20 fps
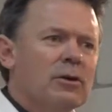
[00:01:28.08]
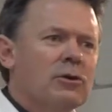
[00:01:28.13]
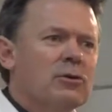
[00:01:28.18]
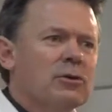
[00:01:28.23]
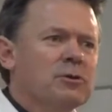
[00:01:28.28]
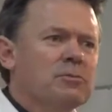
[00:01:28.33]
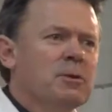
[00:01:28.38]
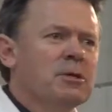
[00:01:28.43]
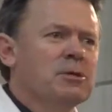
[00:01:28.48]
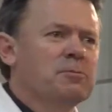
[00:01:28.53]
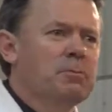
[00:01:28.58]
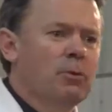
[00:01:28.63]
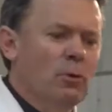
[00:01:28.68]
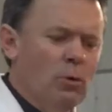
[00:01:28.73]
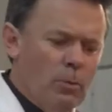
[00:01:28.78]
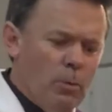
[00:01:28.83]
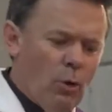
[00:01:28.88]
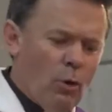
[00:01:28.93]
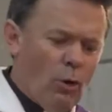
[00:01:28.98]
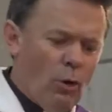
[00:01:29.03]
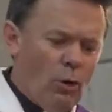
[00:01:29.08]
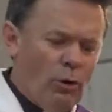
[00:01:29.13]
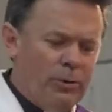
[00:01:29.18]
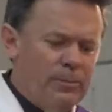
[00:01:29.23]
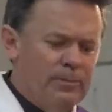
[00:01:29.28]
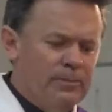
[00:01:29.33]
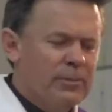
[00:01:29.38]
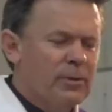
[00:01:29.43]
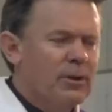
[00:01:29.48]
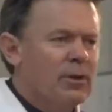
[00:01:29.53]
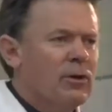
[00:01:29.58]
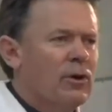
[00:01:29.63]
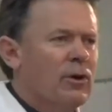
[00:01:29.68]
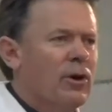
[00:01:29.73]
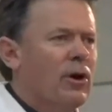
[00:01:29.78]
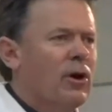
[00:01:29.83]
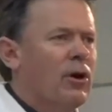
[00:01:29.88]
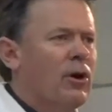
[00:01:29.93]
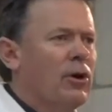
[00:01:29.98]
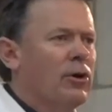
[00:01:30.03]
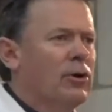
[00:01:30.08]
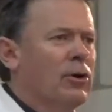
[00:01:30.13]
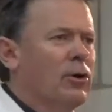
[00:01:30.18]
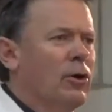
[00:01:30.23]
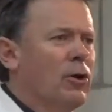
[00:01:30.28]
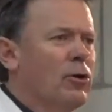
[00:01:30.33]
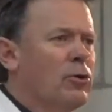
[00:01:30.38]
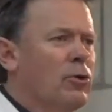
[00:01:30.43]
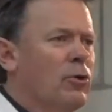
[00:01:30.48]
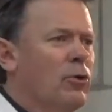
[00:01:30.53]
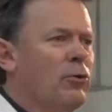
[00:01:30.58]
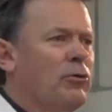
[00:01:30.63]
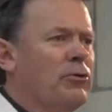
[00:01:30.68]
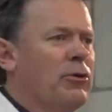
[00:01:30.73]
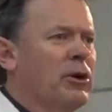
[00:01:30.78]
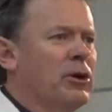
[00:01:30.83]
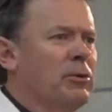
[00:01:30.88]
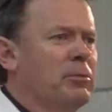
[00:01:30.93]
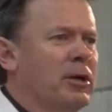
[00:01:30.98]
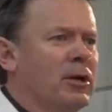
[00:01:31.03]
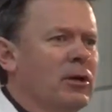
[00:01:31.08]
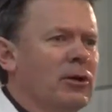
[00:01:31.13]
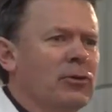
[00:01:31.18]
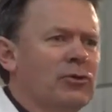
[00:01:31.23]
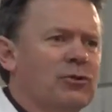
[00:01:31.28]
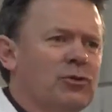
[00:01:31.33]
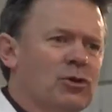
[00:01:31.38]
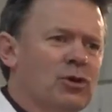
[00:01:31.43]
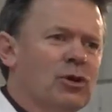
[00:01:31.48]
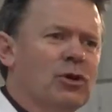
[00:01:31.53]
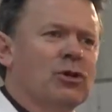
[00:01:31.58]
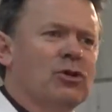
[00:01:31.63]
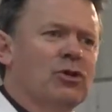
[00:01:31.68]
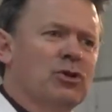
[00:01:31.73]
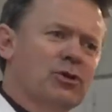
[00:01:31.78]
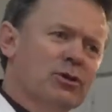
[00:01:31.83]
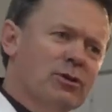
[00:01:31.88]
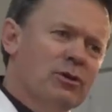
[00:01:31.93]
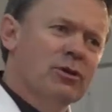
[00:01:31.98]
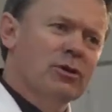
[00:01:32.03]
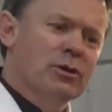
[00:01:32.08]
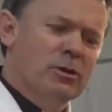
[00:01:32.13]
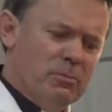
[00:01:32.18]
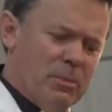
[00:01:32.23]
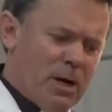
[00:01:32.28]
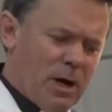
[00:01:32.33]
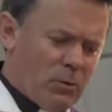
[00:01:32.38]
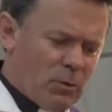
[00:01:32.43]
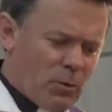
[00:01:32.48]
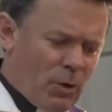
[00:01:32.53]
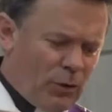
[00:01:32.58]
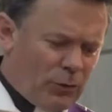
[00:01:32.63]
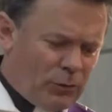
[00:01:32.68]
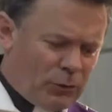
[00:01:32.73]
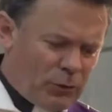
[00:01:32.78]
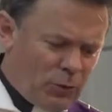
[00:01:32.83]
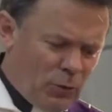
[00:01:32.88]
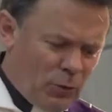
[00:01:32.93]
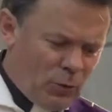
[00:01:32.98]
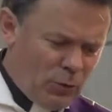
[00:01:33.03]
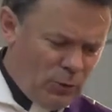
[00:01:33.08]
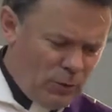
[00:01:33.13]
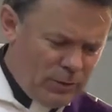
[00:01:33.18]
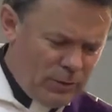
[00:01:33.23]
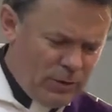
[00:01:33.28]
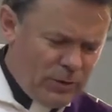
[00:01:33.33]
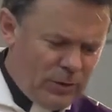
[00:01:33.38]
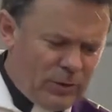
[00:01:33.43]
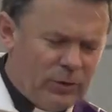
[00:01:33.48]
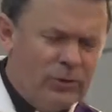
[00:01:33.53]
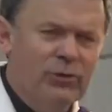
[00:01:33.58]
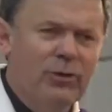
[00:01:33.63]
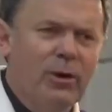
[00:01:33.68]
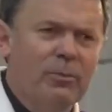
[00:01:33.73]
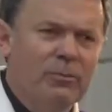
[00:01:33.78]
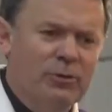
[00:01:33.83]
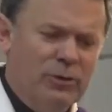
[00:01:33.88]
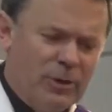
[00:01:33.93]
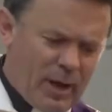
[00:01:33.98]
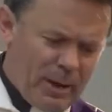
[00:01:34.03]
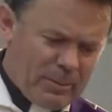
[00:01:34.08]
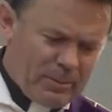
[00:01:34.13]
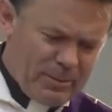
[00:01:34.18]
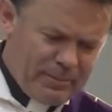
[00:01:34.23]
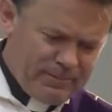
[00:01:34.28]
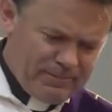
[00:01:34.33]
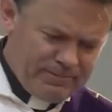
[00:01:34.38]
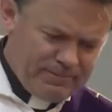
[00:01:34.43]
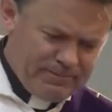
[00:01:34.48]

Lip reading: The Christmas billboard on a local fundamentalist church in Mount Roskill sums it up.